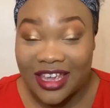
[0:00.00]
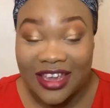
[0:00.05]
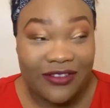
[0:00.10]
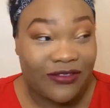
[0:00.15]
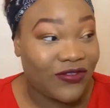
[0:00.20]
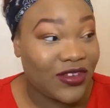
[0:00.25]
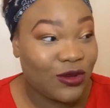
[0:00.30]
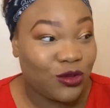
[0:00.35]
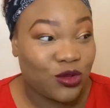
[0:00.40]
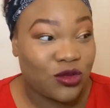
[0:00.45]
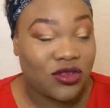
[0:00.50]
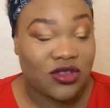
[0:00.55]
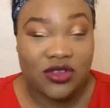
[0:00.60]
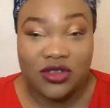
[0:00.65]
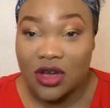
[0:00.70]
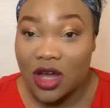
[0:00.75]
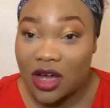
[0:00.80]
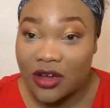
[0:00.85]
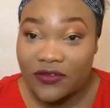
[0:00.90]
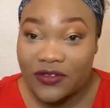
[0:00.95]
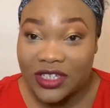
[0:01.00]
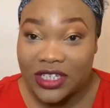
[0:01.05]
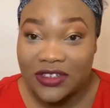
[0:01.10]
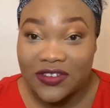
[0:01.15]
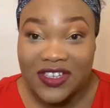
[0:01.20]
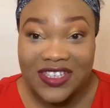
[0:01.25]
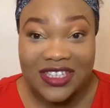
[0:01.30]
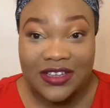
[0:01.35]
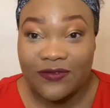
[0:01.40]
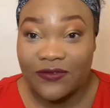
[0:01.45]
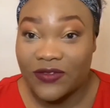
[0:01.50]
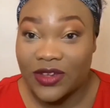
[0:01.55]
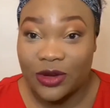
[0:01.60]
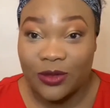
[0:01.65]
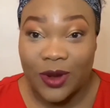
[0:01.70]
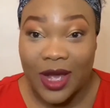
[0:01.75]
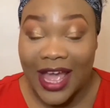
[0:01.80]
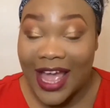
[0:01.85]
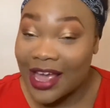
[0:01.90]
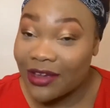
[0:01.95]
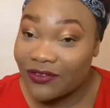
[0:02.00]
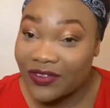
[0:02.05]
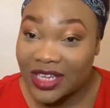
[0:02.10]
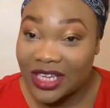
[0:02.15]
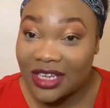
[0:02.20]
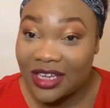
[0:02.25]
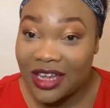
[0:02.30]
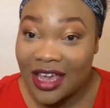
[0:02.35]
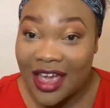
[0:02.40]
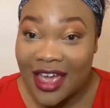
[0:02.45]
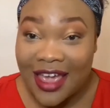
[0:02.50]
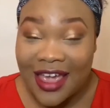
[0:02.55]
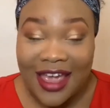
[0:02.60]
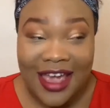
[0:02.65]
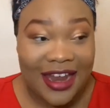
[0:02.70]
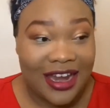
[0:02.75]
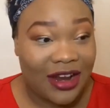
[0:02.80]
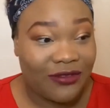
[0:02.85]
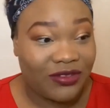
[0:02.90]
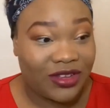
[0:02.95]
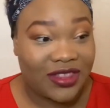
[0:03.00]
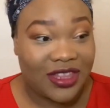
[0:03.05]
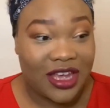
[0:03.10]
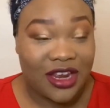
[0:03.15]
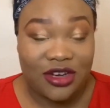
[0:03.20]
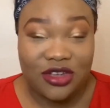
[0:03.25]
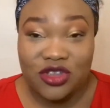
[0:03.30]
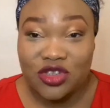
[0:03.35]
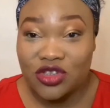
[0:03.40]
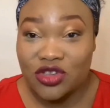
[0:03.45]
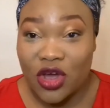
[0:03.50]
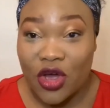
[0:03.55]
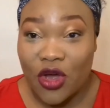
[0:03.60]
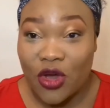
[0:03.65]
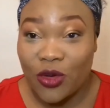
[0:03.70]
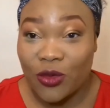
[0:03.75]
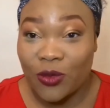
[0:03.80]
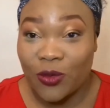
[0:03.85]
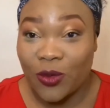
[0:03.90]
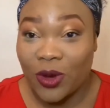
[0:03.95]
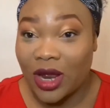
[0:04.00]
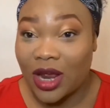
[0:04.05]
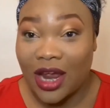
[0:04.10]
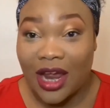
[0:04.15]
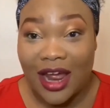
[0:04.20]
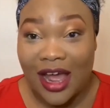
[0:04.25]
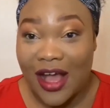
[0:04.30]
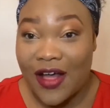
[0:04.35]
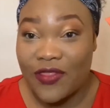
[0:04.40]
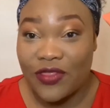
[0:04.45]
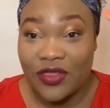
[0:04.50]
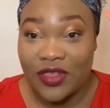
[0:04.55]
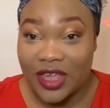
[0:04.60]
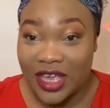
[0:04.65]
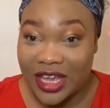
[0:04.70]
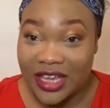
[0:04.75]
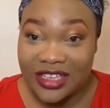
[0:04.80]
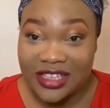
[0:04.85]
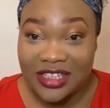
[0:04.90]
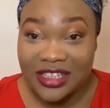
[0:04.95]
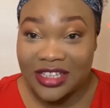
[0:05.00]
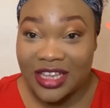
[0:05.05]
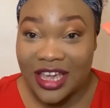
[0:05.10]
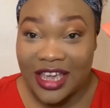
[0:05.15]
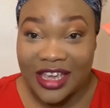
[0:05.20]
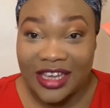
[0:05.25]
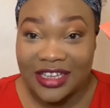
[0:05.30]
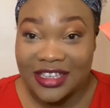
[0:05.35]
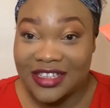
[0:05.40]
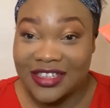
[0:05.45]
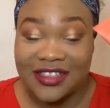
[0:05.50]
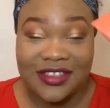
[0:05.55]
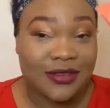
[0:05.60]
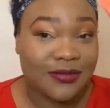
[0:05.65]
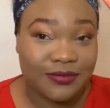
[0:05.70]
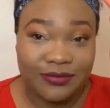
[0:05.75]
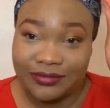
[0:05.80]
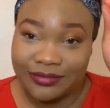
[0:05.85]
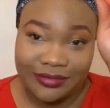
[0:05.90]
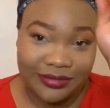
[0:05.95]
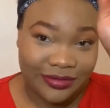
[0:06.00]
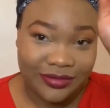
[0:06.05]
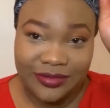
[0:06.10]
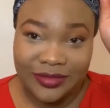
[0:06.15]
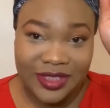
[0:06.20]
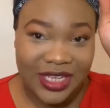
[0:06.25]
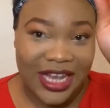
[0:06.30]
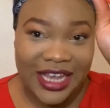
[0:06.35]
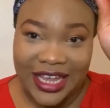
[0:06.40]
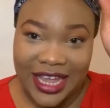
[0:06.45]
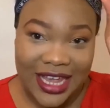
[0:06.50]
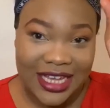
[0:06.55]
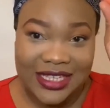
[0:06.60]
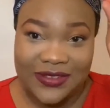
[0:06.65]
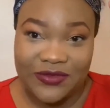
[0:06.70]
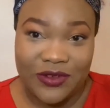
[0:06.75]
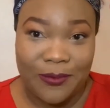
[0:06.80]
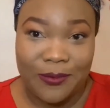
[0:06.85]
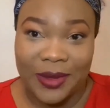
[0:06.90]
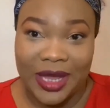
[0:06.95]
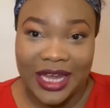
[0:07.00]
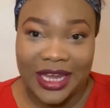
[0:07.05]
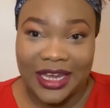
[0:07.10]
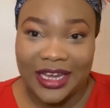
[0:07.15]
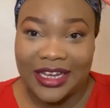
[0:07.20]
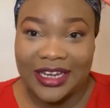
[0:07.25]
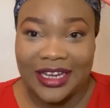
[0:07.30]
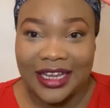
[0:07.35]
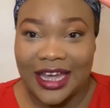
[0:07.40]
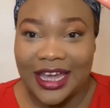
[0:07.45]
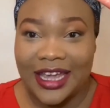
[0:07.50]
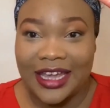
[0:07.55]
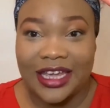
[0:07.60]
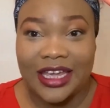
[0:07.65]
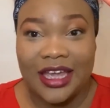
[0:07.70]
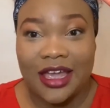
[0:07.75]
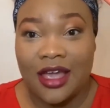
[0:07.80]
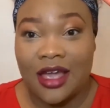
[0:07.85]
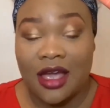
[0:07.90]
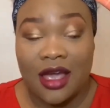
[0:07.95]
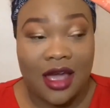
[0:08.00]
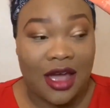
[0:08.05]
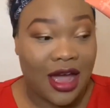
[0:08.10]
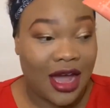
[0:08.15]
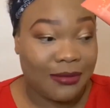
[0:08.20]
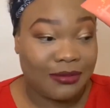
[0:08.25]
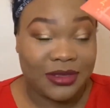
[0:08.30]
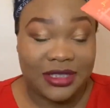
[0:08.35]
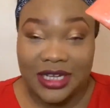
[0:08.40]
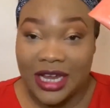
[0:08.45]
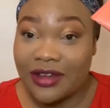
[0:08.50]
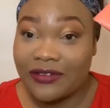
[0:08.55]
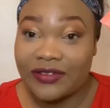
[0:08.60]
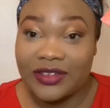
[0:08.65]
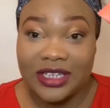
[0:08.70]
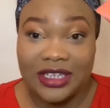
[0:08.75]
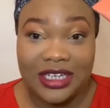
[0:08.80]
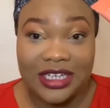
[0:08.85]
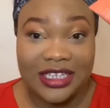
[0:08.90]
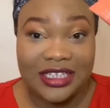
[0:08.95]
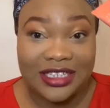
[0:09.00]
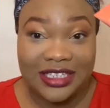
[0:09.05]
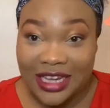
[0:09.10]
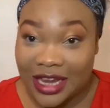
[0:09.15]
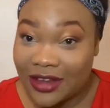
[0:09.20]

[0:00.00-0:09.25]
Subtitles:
It feels soft. It doesn't feel heavy and everything. So this is a yes from me. Like, I'm definitely